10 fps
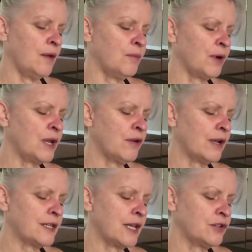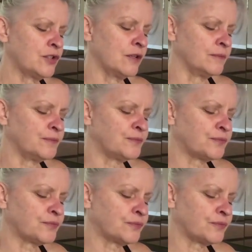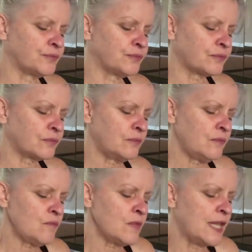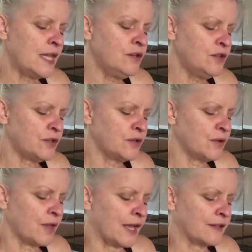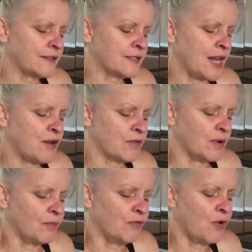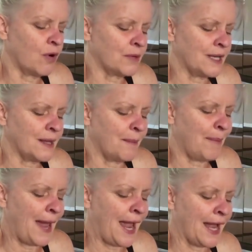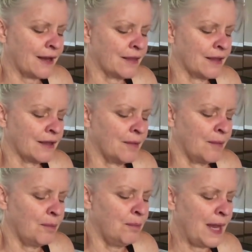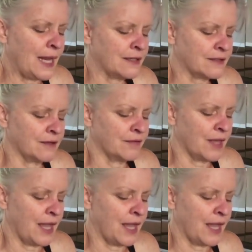And bring your attention into that sacrum, forming the back of the base of